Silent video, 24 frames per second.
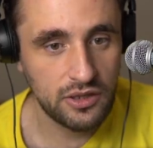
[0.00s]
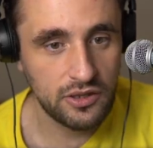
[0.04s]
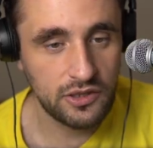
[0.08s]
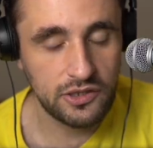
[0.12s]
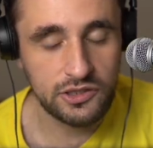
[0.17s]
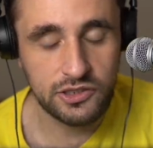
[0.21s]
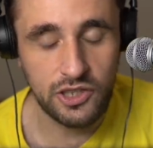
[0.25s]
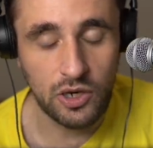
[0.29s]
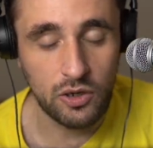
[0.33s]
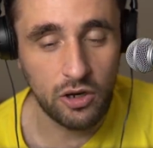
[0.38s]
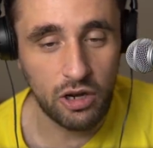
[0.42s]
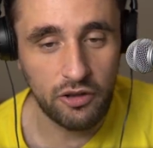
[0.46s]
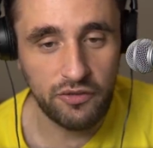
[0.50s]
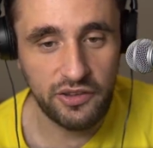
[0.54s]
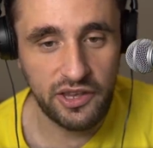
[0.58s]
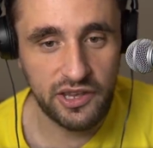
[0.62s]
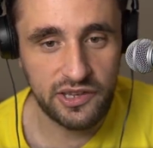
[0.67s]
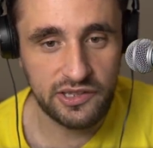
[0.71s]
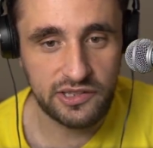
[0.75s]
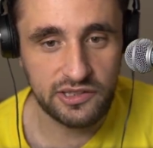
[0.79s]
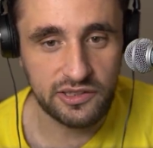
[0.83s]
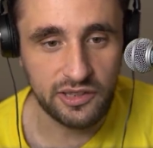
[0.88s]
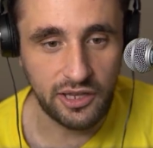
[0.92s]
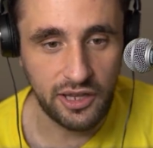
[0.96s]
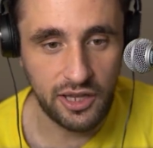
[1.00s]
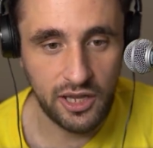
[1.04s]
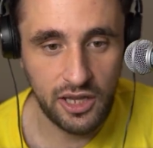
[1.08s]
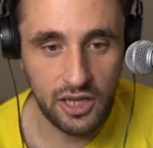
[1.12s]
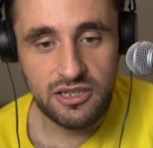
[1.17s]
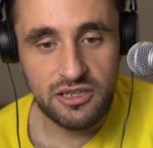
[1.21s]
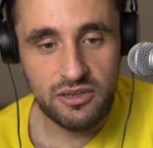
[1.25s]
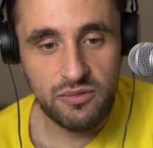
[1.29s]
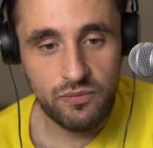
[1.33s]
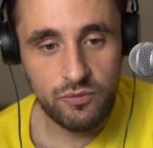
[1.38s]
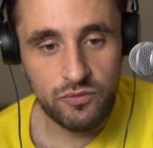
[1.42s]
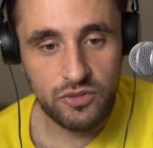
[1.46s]
So obviously,
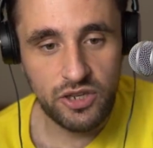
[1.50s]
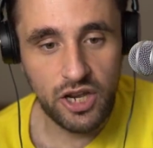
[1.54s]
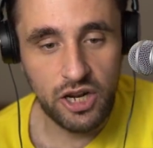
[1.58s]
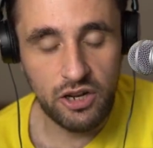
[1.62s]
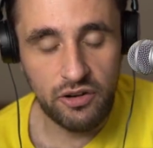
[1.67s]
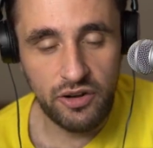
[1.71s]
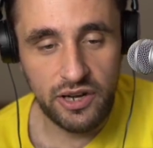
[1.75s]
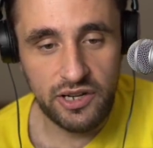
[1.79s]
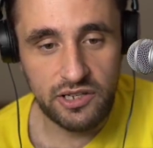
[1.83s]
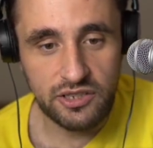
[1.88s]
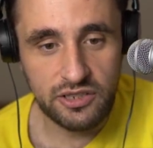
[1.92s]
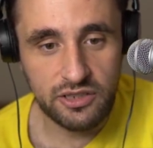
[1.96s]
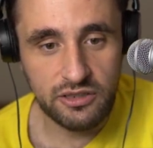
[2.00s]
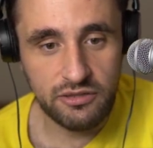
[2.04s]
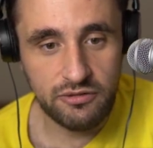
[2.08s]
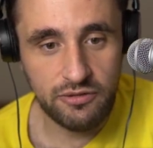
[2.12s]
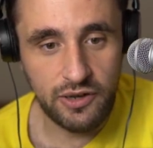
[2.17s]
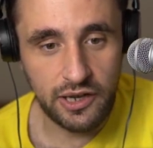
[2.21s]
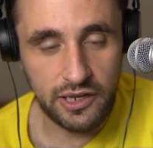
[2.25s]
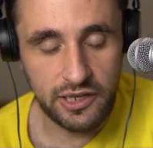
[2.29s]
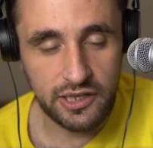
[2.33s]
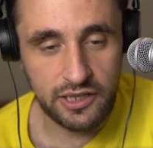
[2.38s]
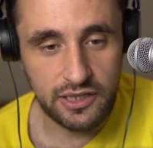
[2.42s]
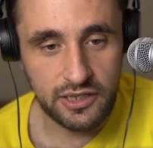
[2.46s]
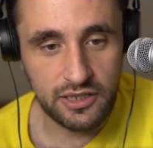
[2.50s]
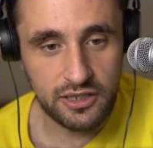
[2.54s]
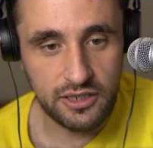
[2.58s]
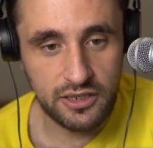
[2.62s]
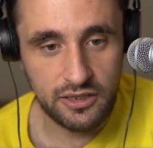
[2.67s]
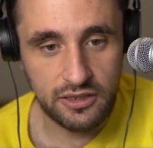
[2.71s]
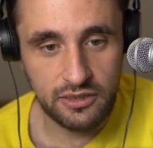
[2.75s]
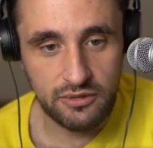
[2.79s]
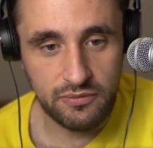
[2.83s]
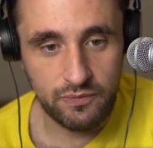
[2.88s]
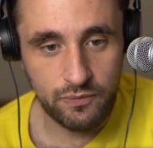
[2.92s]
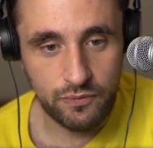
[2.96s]
Generation
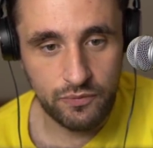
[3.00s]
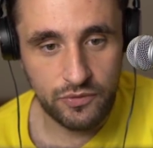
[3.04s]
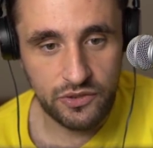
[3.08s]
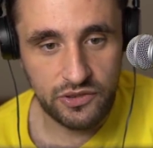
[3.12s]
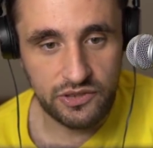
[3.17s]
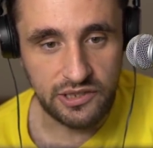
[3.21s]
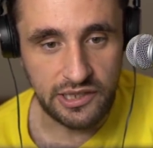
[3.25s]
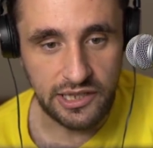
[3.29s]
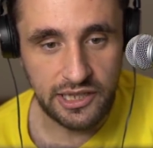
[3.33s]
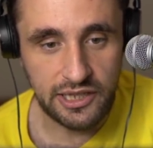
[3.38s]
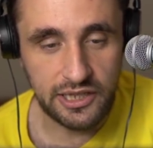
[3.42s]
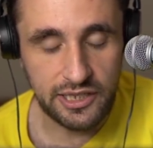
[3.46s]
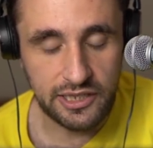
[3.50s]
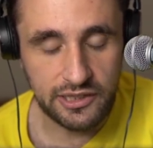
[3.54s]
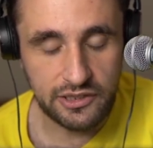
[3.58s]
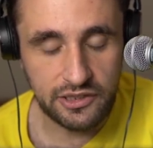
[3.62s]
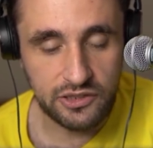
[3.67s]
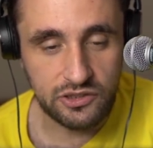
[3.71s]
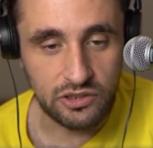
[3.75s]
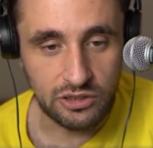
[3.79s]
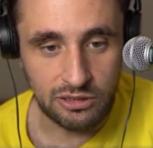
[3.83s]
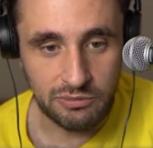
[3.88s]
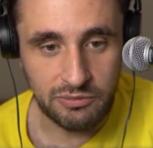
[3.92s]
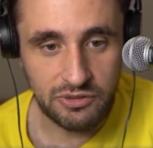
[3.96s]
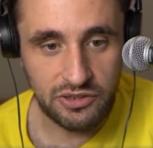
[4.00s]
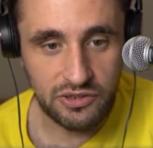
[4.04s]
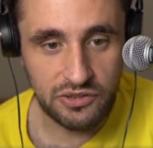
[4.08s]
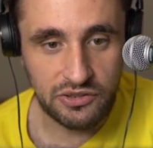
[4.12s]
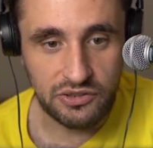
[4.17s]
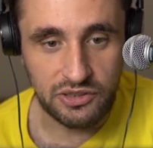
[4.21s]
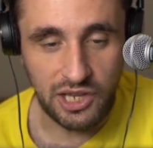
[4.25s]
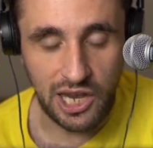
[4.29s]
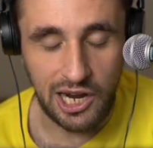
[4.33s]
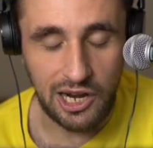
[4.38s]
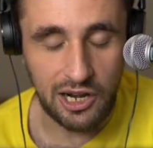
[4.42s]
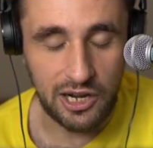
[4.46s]
fucking Z, like the
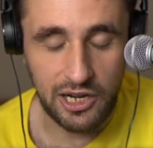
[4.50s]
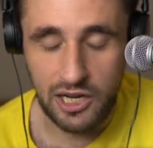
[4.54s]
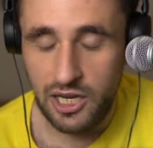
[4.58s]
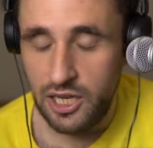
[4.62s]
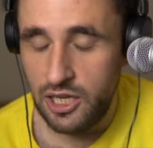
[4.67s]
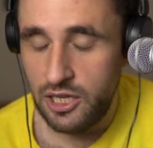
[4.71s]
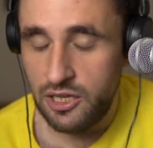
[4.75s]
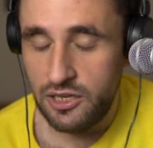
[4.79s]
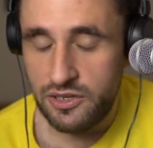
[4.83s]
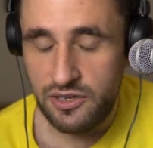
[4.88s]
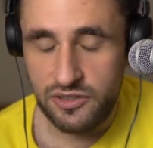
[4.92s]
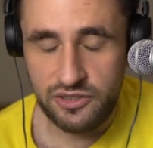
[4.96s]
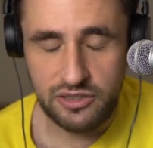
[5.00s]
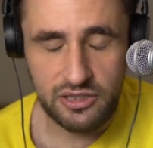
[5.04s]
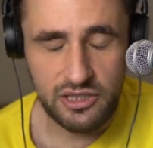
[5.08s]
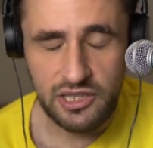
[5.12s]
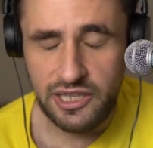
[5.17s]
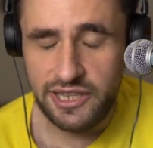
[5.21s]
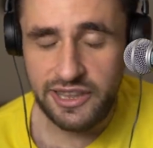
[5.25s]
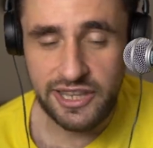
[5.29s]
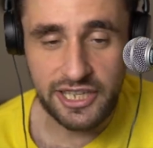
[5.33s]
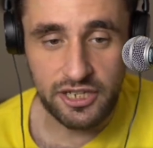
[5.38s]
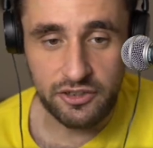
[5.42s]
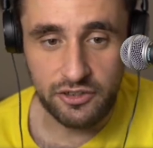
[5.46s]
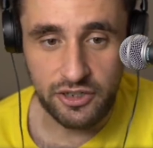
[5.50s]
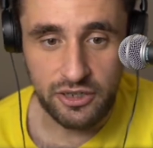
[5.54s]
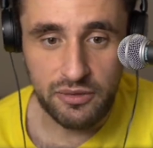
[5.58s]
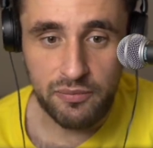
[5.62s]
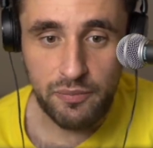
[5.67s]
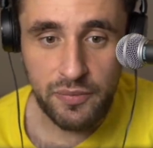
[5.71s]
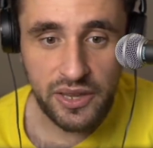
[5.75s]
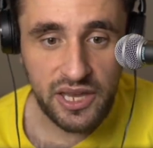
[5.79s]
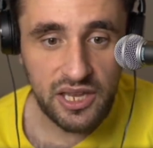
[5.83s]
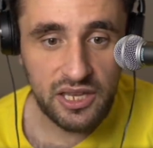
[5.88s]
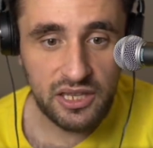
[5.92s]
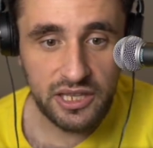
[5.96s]
Zoomers, are just illiterate.
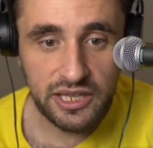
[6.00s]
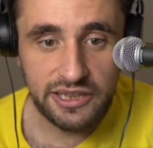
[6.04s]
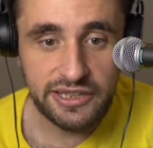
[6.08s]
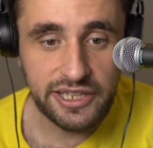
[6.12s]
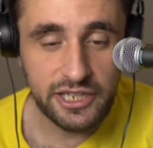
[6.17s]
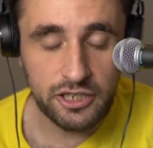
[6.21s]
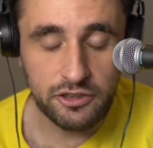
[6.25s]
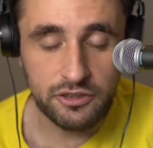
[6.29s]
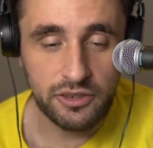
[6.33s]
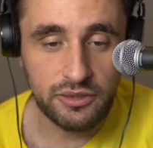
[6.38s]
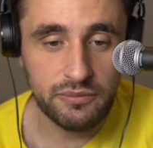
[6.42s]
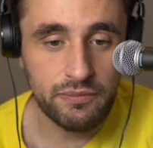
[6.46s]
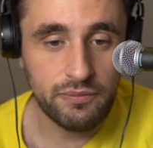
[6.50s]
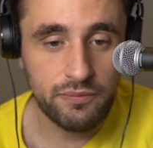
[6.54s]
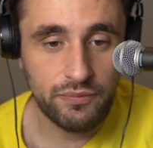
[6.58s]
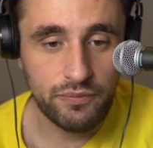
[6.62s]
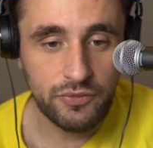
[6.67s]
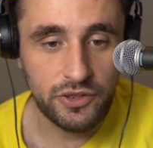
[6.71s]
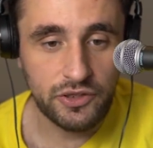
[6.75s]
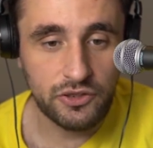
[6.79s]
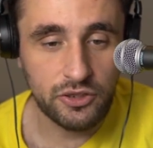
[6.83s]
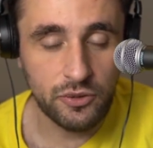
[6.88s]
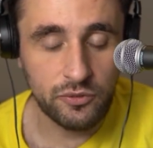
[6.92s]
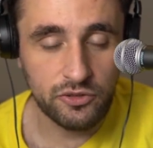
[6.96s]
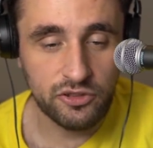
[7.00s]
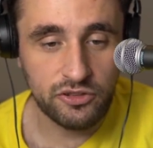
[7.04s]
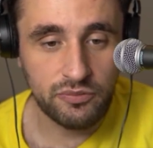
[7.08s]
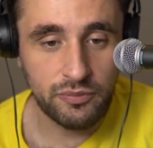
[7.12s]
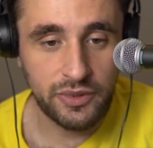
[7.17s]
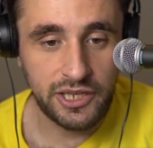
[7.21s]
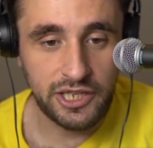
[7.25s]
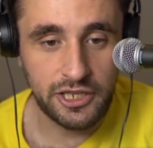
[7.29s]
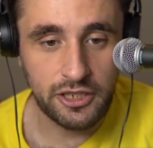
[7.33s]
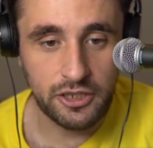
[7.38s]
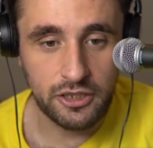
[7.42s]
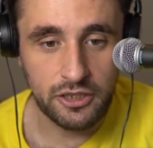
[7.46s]
Illiterate in terms of
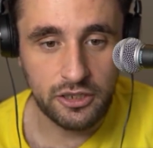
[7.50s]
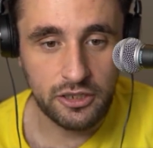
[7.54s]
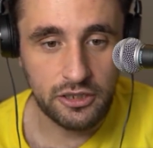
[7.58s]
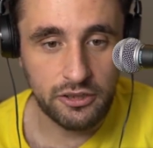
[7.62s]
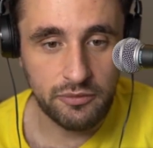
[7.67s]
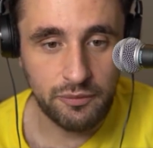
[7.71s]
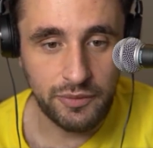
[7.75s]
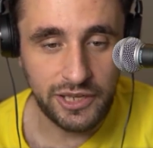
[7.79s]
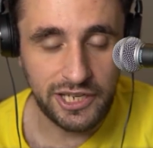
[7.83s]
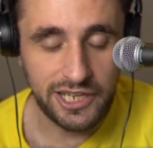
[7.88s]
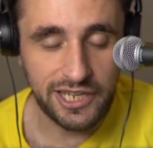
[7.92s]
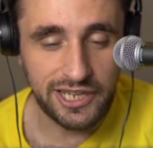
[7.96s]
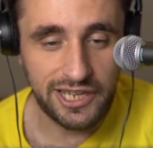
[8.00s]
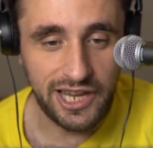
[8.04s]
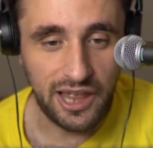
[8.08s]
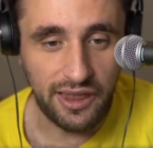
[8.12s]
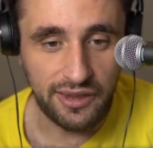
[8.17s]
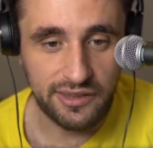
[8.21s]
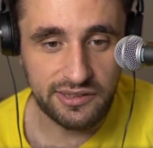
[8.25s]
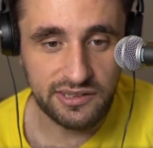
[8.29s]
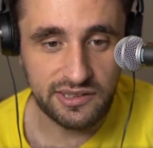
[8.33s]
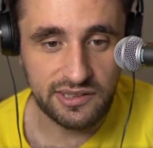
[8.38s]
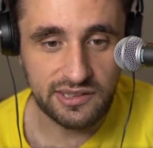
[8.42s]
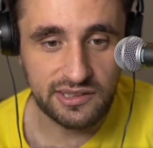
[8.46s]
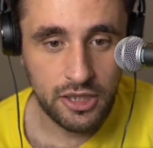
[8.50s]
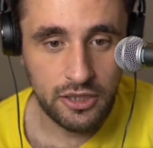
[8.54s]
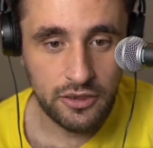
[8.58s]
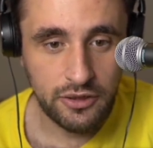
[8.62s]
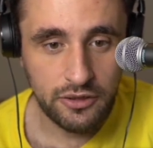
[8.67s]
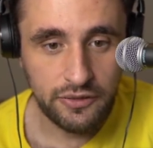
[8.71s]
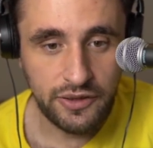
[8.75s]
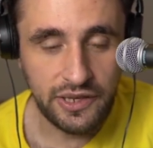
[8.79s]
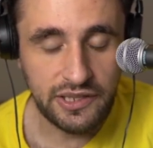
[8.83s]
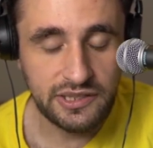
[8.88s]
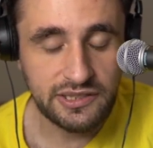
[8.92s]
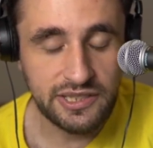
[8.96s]
media analysis.
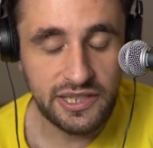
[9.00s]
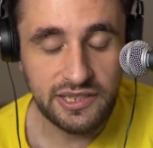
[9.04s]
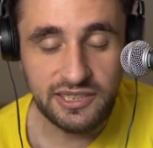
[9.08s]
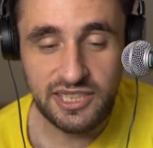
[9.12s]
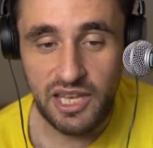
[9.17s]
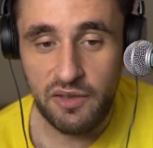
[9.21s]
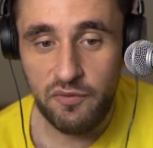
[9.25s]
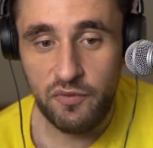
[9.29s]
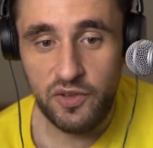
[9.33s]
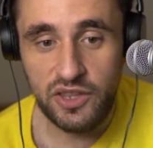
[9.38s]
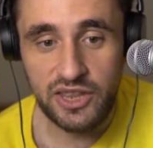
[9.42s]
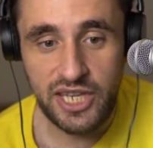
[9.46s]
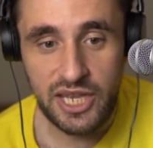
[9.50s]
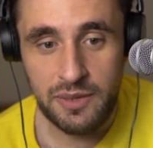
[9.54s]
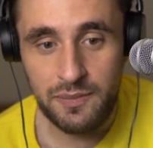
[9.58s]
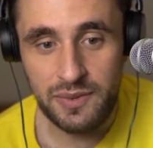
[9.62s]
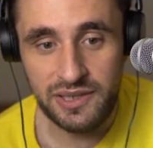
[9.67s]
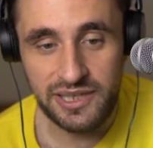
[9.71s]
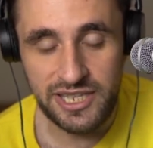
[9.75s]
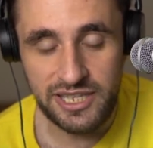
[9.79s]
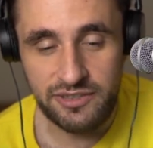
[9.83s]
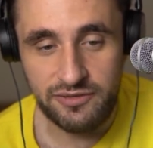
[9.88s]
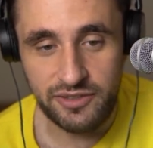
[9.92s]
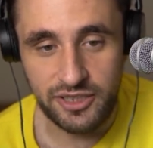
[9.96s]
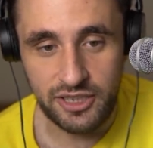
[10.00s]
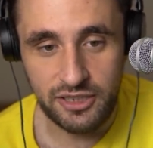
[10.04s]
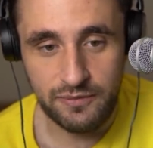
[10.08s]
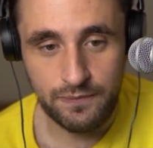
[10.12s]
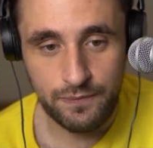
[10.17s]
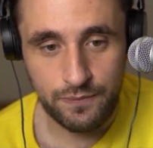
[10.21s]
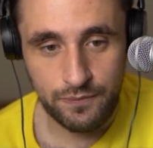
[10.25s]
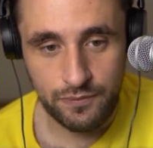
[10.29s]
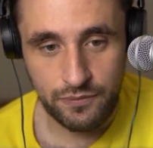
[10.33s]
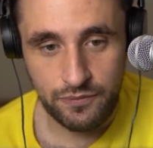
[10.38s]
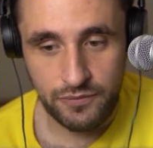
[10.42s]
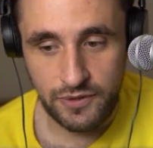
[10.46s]
They see something, they believe it.
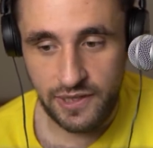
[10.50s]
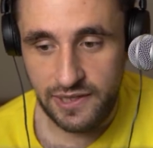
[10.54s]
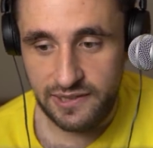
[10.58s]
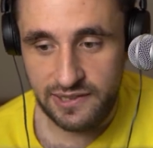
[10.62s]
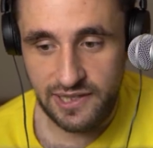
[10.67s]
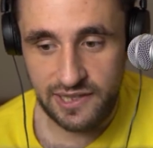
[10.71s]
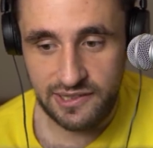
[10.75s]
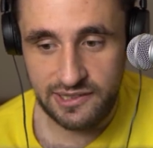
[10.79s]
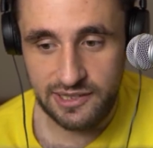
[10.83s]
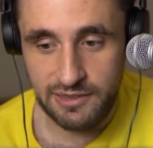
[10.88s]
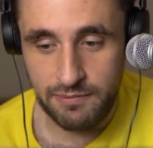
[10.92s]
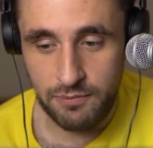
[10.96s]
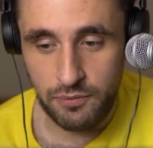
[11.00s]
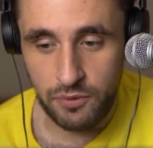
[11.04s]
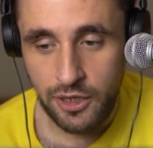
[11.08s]
It's that simple.